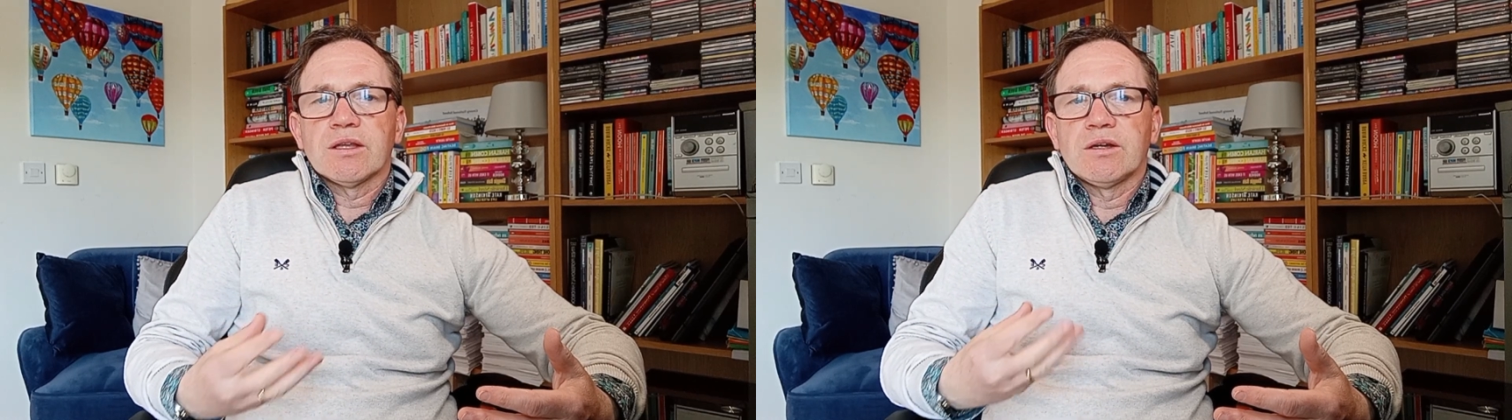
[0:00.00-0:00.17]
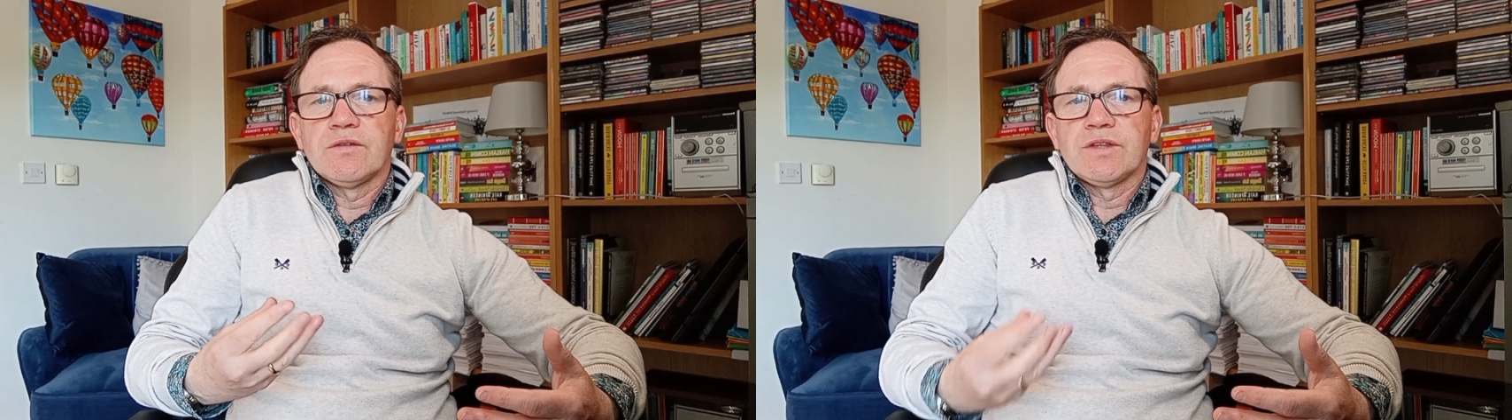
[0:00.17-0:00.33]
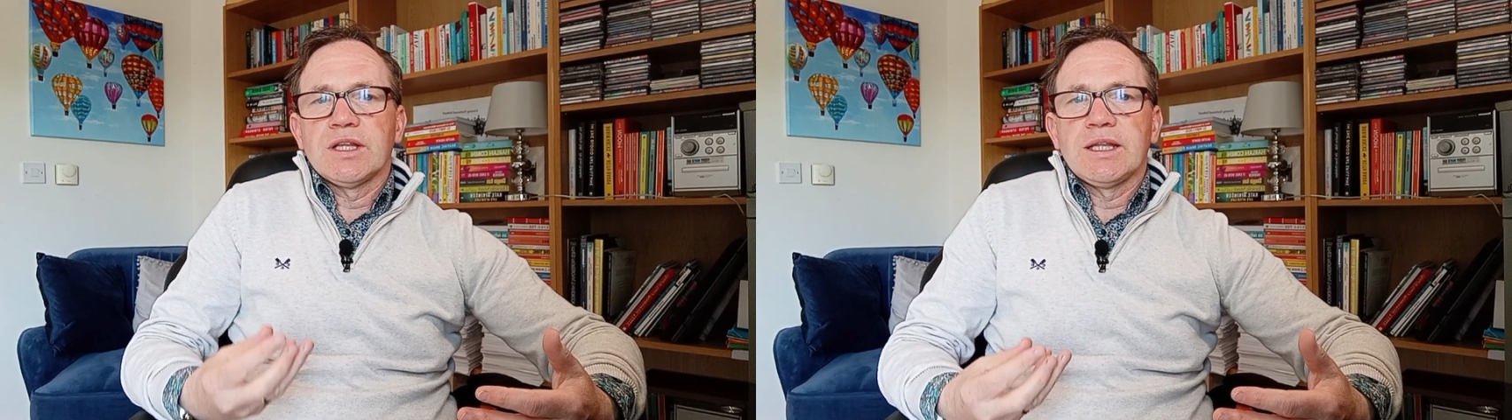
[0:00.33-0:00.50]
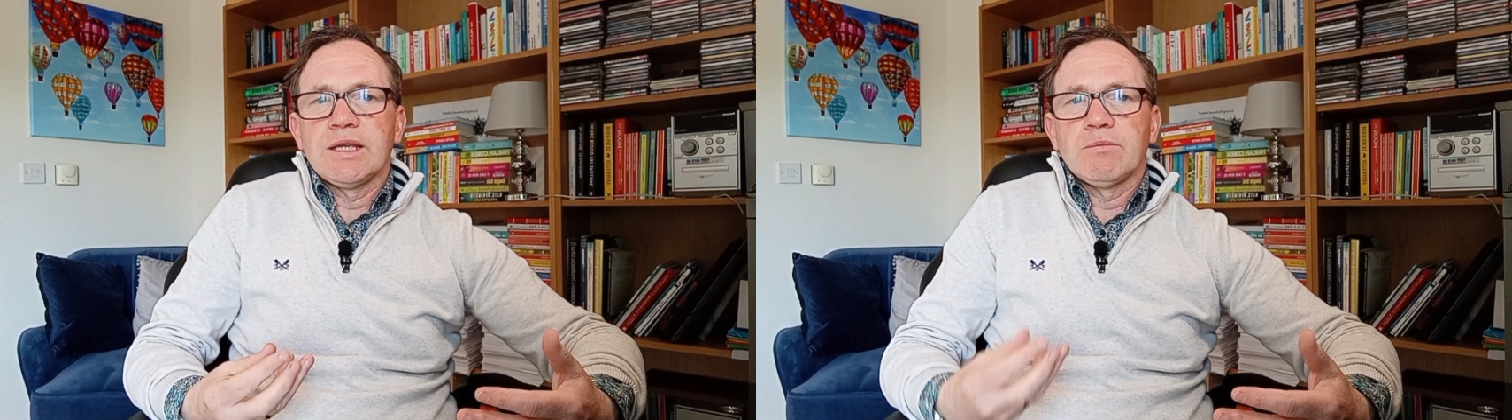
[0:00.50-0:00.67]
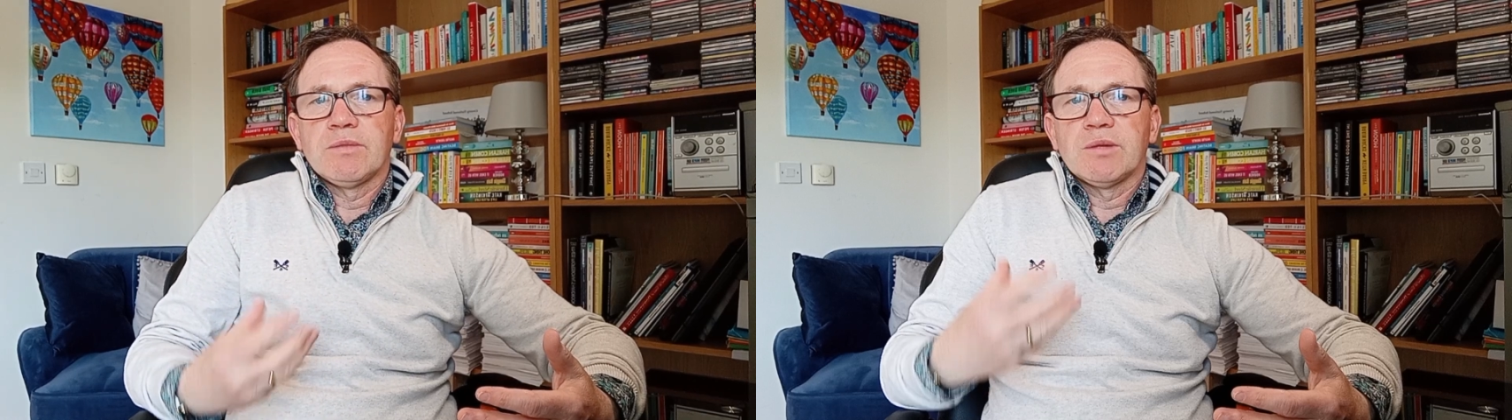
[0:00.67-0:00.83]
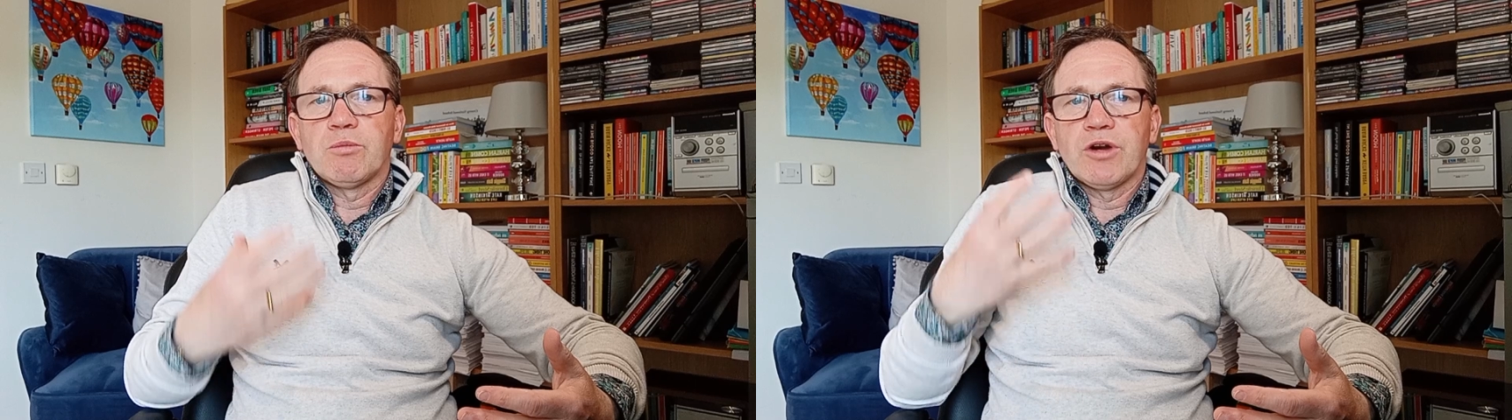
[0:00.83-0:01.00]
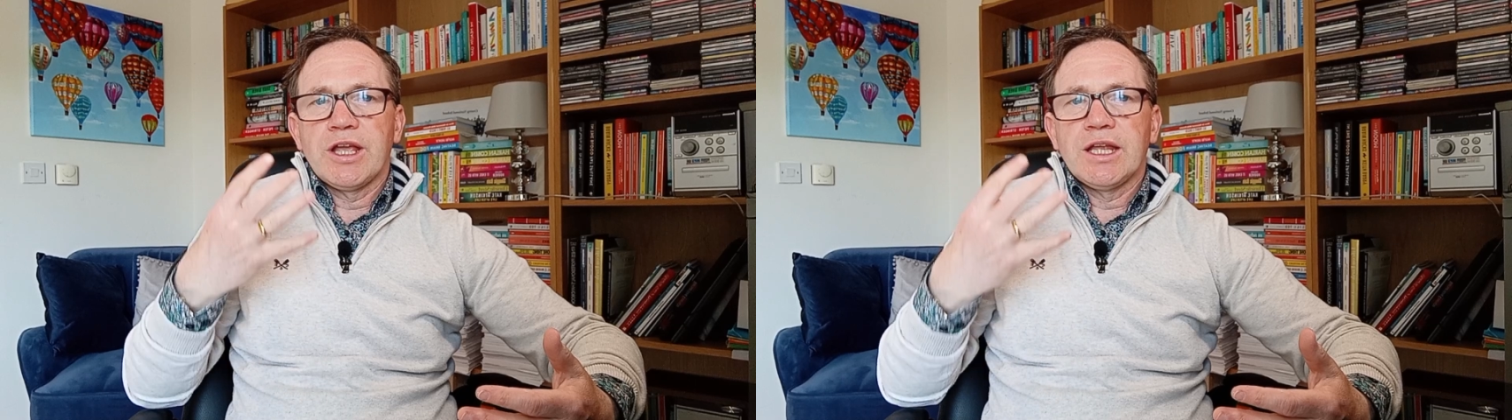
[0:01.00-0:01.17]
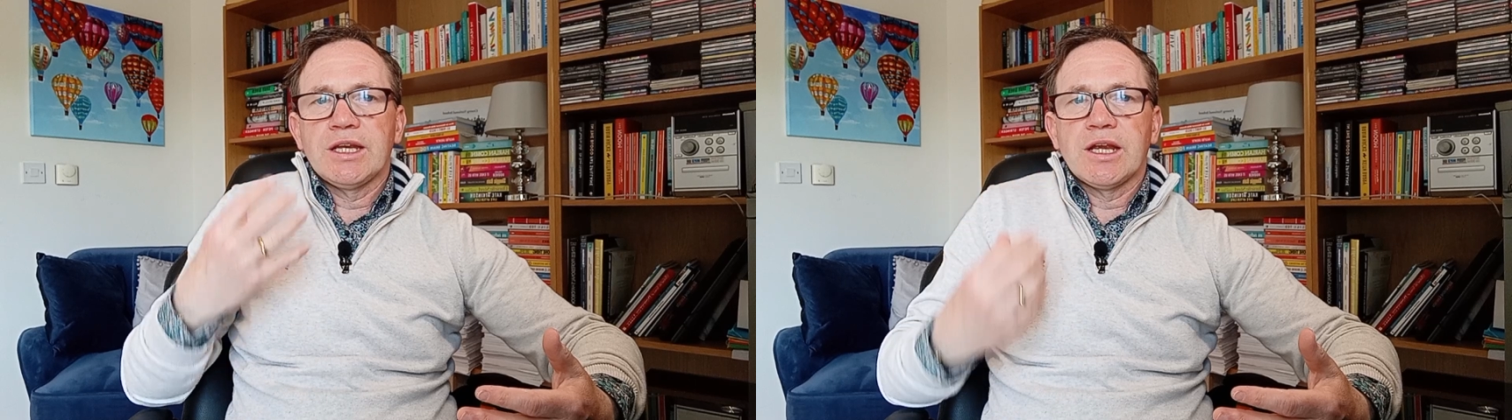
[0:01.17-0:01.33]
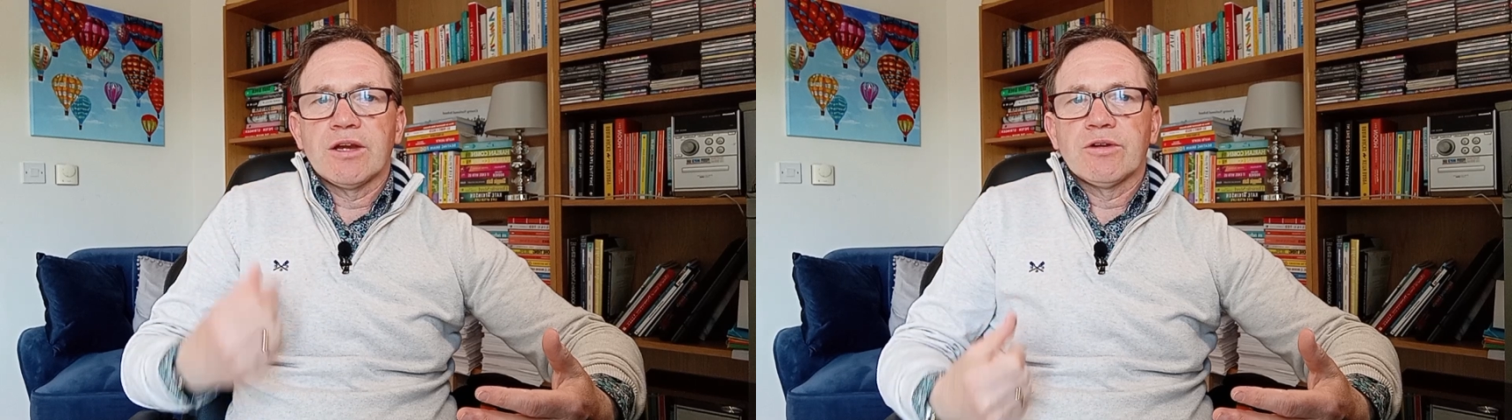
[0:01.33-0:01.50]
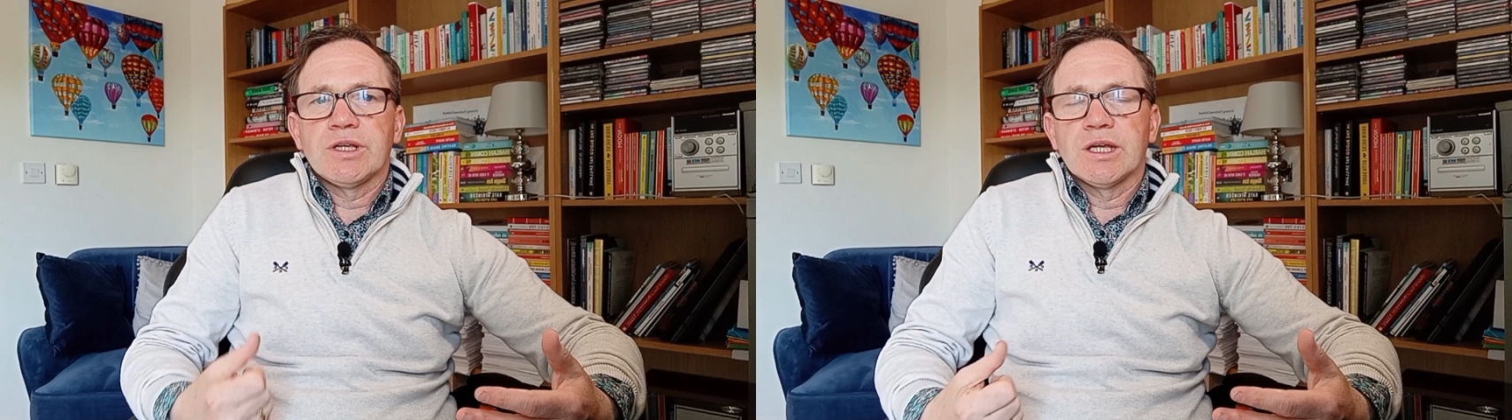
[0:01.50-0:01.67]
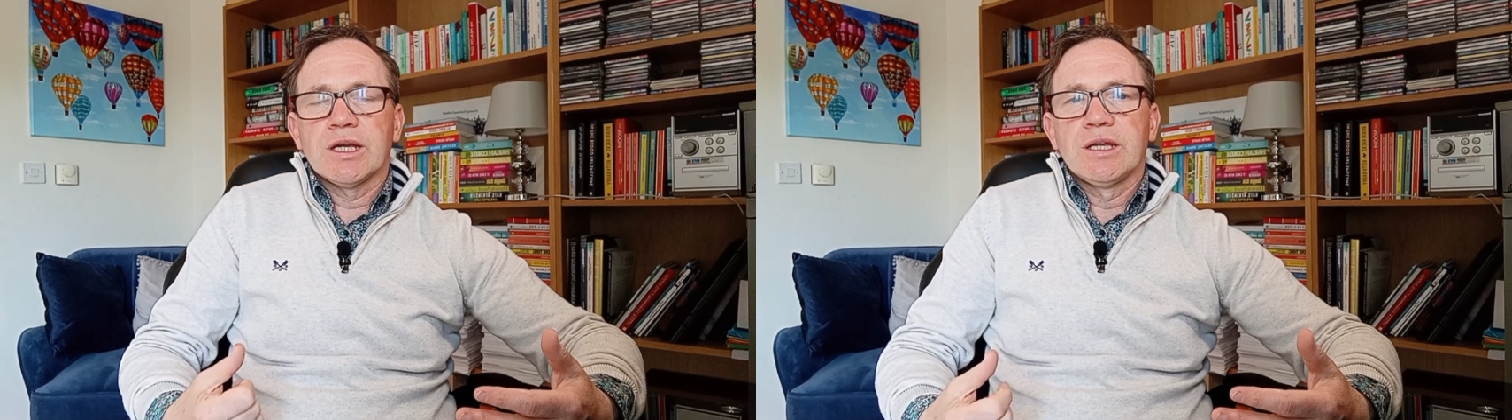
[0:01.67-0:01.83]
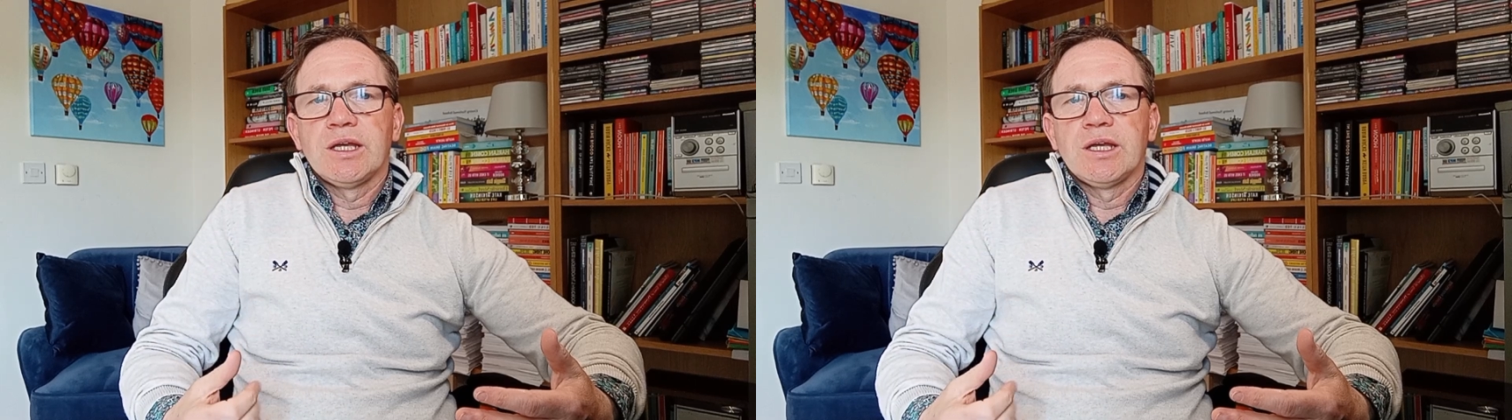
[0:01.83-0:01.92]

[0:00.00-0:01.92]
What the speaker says: of the limb, the brain area,